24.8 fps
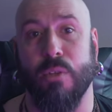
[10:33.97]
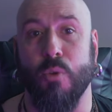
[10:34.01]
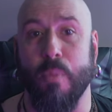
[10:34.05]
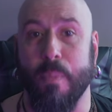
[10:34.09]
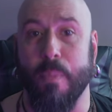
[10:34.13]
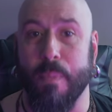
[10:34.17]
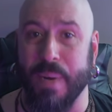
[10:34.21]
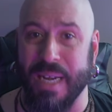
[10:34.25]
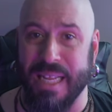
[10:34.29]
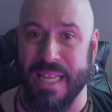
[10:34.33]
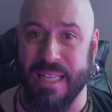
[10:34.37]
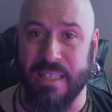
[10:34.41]
to
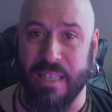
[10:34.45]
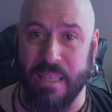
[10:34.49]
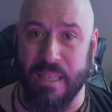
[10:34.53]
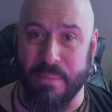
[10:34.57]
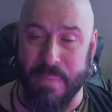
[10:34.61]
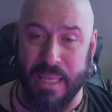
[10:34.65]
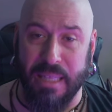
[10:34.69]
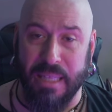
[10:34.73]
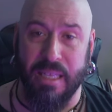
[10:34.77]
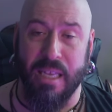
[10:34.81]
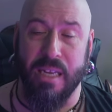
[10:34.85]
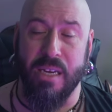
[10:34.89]
printed
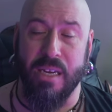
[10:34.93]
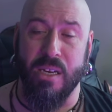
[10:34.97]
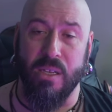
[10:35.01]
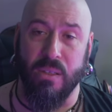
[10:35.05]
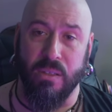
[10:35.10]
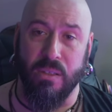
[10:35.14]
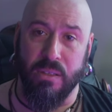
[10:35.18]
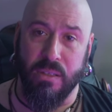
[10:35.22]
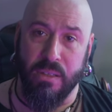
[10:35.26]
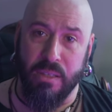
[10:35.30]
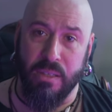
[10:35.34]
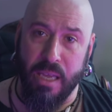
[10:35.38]

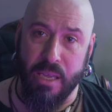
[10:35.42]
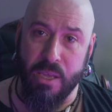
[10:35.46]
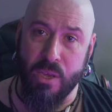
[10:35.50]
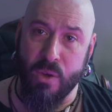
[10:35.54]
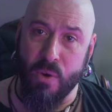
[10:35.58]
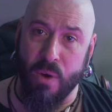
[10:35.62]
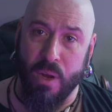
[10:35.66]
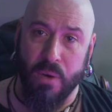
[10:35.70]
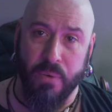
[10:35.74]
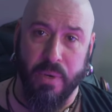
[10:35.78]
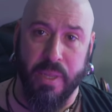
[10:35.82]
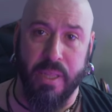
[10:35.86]
material that
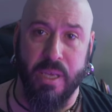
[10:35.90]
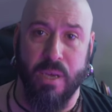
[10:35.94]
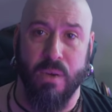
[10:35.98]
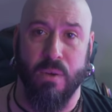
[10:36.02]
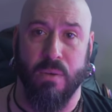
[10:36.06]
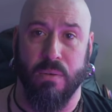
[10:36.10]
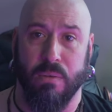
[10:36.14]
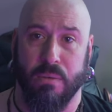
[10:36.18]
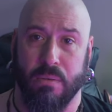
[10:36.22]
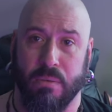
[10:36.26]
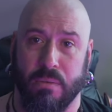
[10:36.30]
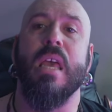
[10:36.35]
you already
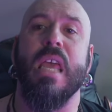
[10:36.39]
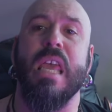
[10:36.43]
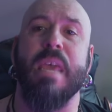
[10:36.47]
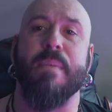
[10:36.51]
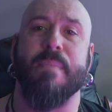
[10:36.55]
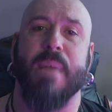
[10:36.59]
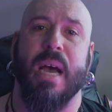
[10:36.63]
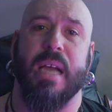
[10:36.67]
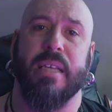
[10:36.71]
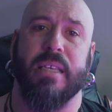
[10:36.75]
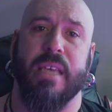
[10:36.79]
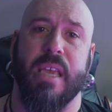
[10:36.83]
own.
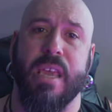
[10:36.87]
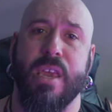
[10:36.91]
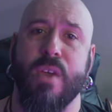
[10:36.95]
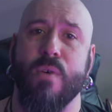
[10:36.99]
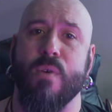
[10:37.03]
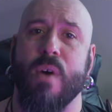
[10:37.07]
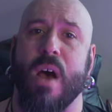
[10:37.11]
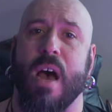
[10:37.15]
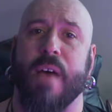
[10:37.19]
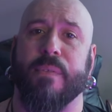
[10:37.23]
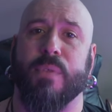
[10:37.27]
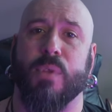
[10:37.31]
Imagine
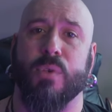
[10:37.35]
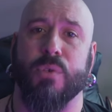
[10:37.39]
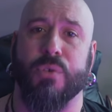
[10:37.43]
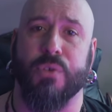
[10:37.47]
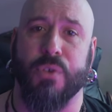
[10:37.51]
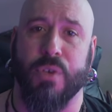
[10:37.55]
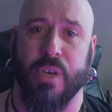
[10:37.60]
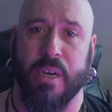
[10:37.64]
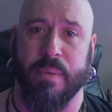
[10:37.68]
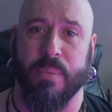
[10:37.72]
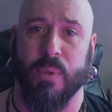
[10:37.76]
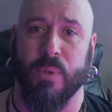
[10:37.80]
you have to
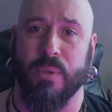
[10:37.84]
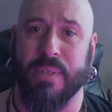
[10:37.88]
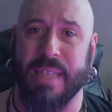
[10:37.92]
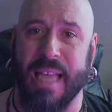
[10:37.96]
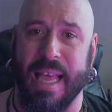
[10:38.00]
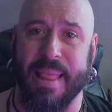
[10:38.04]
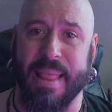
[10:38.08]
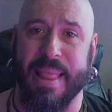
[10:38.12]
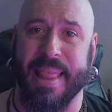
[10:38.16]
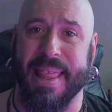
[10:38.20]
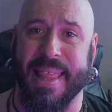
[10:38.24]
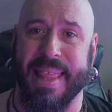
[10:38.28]
scribble
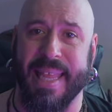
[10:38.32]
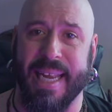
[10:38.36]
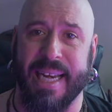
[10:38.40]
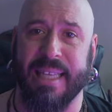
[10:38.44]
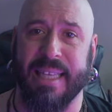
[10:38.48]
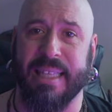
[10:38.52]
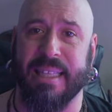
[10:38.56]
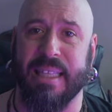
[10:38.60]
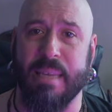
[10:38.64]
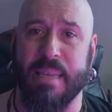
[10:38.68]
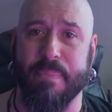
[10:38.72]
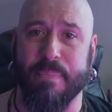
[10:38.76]
that
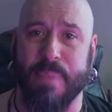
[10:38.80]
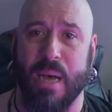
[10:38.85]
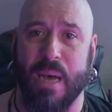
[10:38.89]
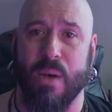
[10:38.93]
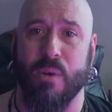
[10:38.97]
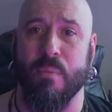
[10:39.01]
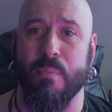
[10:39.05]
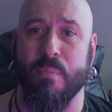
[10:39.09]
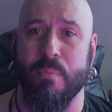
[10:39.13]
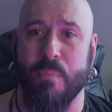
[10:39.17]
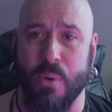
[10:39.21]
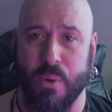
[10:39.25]

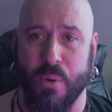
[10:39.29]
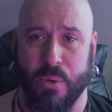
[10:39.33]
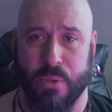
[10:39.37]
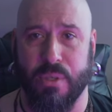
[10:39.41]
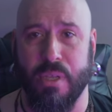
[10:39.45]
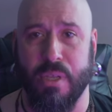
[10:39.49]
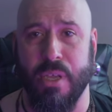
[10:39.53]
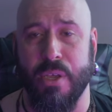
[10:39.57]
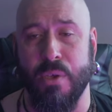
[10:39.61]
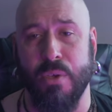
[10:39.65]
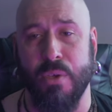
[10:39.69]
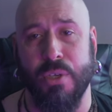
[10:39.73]
30-pound book
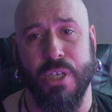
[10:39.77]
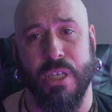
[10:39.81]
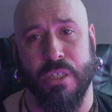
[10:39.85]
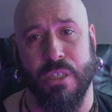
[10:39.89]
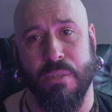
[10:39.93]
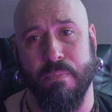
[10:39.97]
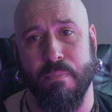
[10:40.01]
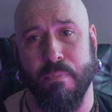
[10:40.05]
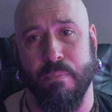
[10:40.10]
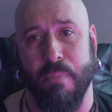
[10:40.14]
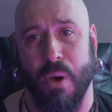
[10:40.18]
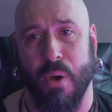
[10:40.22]
that you
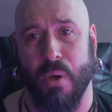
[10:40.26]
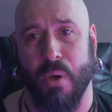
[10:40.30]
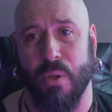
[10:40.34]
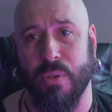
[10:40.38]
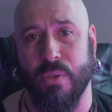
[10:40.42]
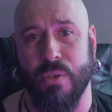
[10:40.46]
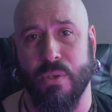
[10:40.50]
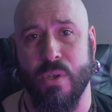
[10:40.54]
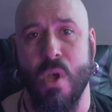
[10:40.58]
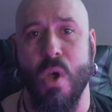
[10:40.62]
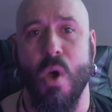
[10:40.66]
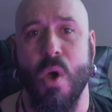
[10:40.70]
just
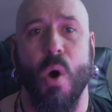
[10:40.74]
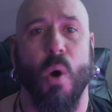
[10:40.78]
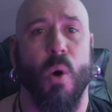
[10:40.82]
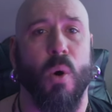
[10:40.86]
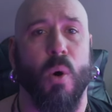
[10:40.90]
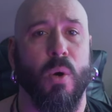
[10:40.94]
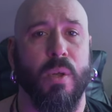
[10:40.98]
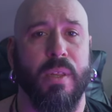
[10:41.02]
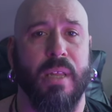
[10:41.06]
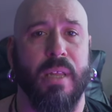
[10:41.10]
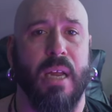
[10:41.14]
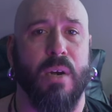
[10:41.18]
bought,
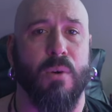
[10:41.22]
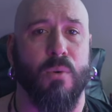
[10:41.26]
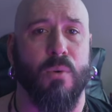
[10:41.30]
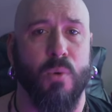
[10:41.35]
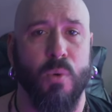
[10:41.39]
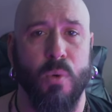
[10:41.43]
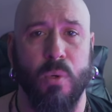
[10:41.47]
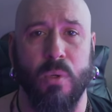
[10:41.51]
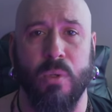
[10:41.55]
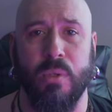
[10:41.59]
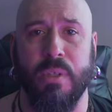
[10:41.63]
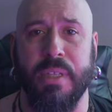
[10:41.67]
or that
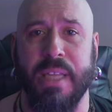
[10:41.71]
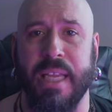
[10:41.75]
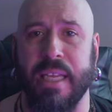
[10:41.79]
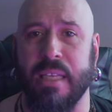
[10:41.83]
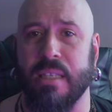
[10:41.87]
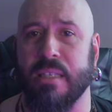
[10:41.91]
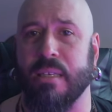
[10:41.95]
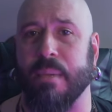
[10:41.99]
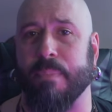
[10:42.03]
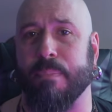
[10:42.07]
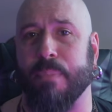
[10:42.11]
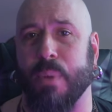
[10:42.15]
rule
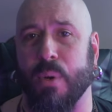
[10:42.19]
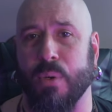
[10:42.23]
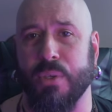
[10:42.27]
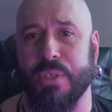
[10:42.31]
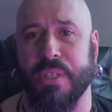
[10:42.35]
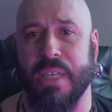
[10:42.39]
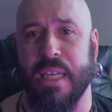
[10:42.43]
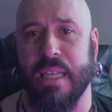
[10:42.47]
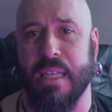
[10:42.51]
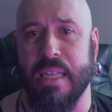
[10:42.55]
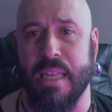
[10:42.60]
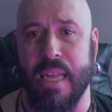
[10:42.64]
needs a
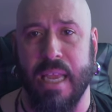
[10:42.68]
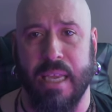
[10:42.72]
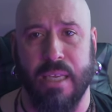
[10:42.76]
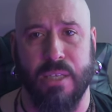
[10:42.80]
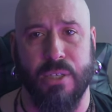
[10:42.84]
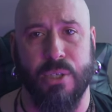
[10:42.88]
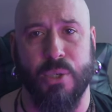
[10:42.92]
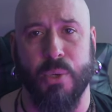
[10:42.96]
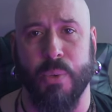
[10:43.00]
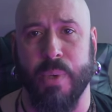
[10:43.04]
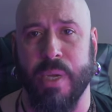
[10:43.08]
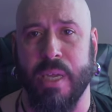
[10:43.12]
post-it
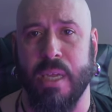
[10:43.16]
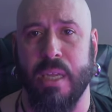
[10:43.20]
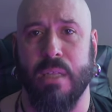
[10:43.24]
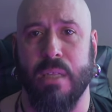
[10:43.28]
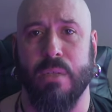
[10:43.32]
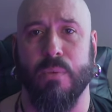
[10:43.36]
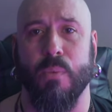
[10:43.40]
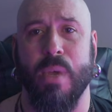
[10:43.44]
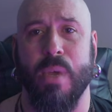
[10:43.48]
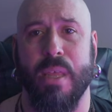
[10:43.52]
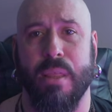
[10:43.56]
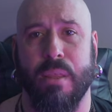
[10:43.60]
next to it
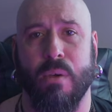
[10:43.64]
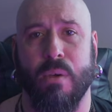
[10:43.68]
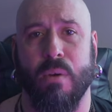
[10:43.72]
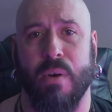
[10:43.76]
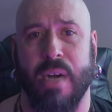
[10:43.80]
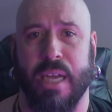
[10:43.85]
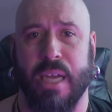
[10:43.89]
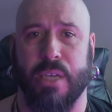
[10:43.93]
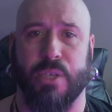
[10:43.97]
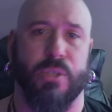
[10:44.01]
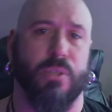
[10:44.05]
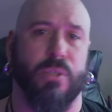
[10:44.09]
with
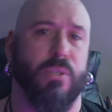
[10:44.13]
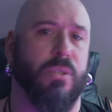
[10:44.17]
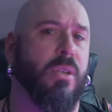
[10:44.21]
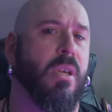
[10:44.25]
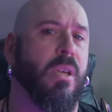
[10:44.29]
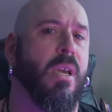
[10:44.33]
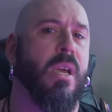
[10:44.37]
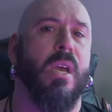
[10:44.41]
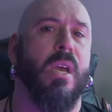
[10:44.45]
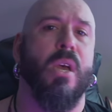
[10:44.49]
corrections.